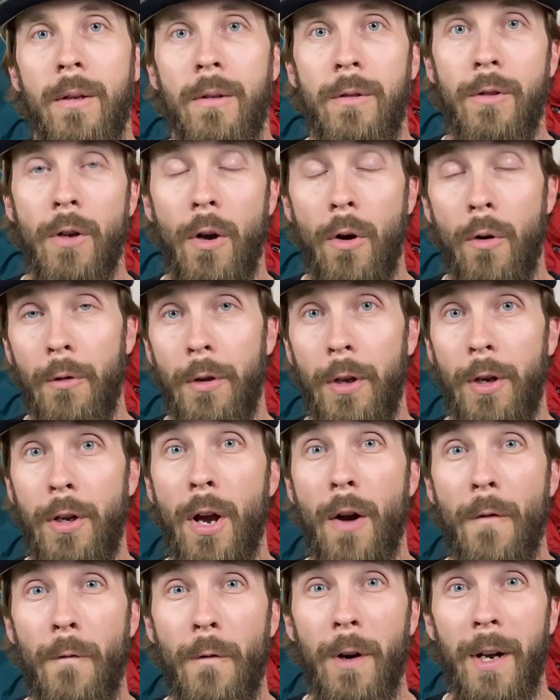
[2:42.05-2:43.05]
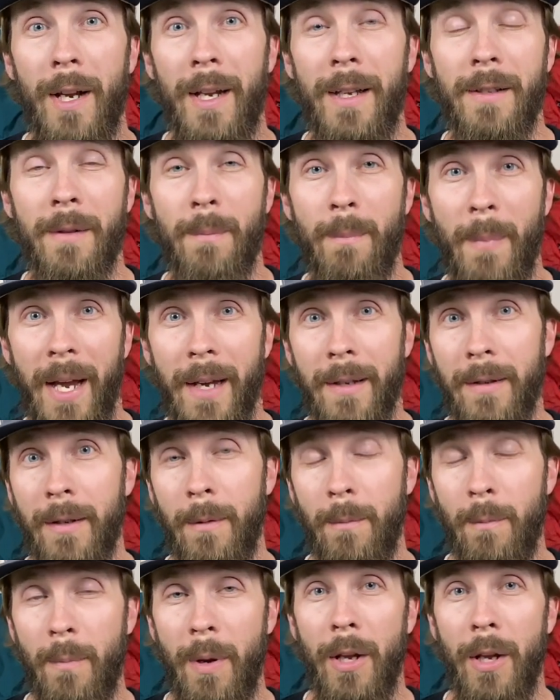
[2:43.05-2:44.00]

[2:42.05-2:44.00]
So the comfort is amazing,